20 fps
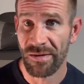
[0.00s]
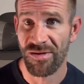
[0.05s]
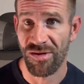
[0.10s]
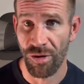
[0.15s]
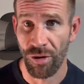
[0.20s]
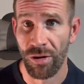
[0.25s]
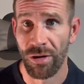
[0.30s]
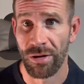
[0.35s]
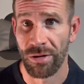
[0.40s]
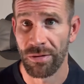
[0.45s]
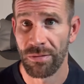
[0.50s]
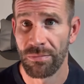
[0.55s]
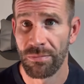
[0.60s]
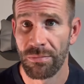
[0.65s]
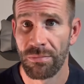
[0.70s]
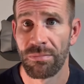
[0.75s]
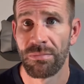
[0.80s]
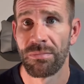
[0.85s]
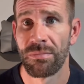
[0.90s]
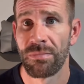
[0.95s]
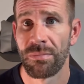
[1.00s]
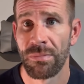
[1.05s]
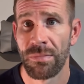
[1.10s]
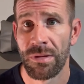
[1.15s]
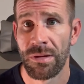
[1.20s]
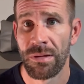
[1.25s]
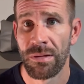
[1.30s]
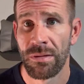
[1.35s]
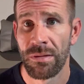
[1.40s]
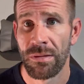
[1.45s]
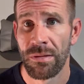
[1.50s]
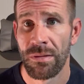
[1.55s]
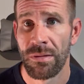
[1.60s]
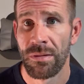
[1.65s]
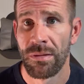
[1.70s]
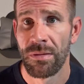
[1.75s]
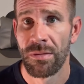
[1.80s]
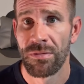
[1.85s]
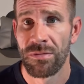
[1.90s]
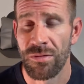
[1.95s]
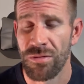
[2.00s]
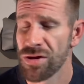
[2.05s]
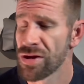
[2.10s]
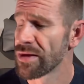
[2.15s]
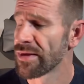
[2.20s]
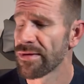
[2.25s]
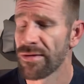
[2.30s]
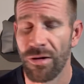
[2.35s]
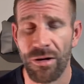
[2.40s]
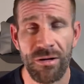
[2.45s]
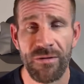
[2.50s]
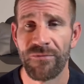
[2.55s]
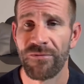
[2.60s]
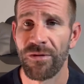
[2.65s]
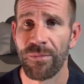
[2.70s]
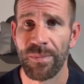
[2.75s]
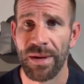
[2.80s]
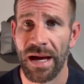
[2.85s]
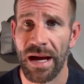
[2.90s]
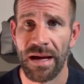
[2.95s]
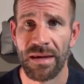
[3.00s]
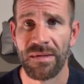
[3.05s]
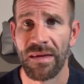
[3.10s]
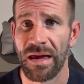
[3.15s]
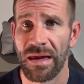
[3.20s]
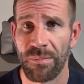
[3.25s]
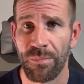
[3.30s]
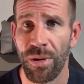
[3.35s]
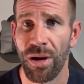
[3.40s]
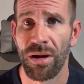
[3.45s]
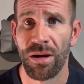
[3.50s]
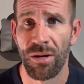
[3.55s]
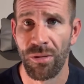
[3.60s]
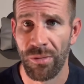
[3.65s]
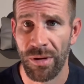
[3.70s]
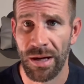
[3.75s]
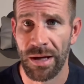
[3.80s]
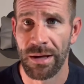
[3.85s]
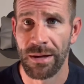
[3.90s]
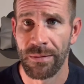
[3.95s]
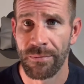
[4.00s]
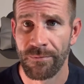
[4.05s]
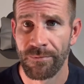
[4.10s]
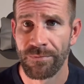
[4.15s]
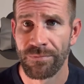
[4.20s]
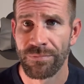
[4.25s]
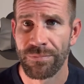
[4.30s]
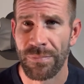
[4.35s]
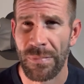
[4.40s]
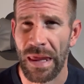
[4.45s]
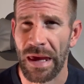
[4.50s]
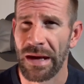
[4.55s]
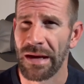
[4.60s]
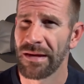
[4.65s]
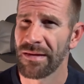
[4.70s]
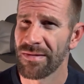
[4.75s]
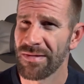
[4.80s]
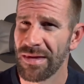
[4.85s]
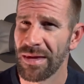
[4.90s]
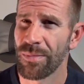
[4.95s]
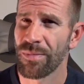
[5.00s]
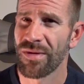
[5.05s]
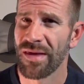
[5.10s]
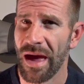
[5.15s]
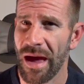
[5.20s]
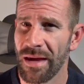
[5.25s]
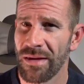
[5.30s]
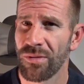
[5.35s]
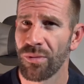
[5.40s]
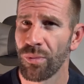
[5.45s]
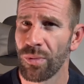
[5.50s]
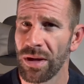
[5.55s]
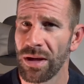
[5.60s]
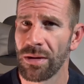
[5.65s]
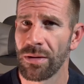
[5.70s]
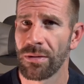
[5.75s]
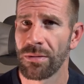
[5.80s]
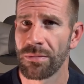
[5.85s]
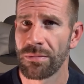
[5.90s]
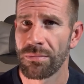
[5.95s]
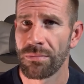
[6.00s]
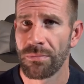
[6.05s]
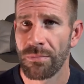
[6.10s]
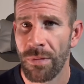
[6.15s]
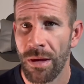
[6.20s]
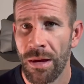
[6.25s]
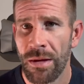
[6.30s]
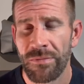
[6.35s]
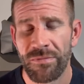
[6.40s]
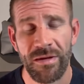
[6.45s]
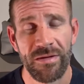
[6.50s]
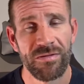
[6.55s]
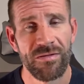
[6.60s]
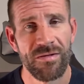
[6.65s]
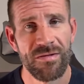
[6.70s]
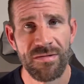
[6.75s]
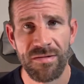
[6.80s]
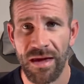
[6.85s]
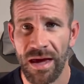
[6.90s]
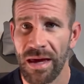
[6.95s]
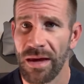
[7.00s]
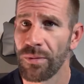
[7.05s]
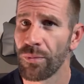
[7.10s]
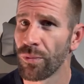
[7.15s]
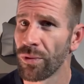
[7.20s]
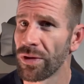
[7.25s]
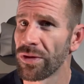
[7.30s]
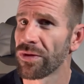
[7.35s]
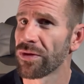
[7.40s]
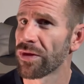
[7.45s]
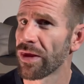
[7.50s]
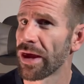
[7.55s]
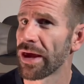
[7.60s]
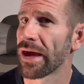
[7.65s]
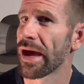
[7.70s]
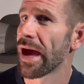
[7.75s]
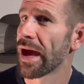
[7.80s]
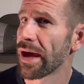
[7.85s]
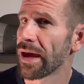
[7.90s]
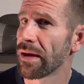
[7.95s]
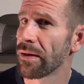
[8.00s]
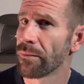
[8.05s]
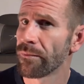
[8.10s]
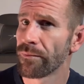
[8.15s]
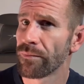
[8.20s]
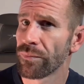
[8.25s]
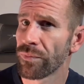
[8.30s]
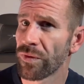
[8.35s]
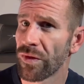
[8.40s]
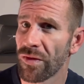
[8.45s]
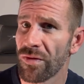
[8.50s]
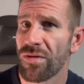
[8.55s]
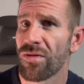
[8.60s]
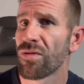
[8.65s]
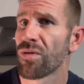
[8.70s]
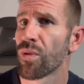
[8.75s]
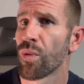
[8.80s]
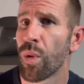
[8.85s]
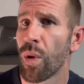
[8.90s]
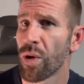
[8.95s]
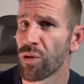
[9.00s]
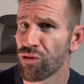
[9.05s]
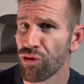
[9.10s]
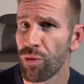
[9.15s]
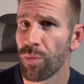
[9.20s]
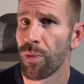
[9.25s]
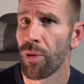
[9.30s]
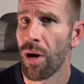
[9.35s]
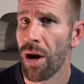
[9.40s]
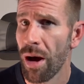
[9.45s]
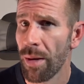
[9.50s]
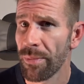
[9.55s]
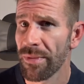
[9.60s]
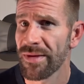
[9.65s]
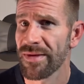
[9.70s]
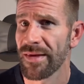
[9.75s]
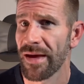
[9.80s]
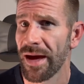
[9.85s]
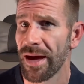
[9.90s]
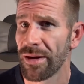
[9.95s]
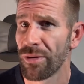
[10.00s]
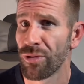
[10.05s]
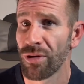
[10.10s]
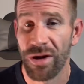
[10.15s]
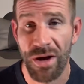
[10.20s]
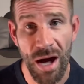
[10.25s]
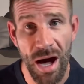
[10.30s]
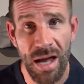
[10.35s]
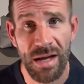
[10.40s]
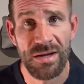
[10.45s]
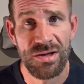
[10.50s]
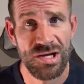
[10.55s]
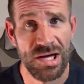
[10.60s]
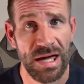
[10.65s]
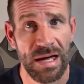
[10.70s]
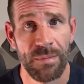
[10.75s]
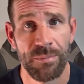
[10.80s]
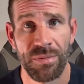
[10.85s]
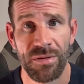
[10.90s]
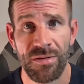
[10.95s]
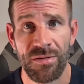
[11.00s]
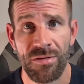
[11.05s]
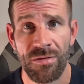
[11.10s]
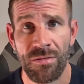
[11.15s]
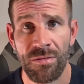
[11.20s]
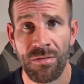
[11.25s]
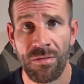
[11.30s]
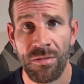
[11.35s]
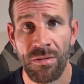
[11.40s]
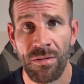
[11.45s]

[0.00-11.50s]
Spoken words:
started. So she's starting from behind the 8 ball already. And it seems kind of weird that the state wouldn't think, hey, this is a quadruple homicide on a college campus.